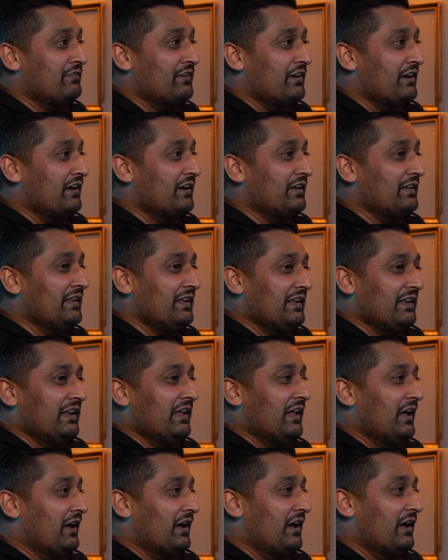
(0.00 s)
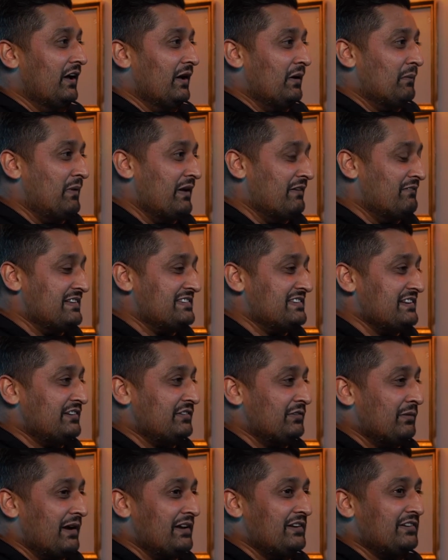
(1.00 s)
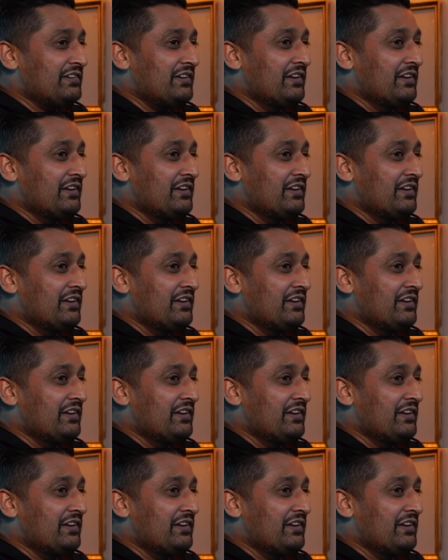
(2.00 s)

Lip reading: a situation,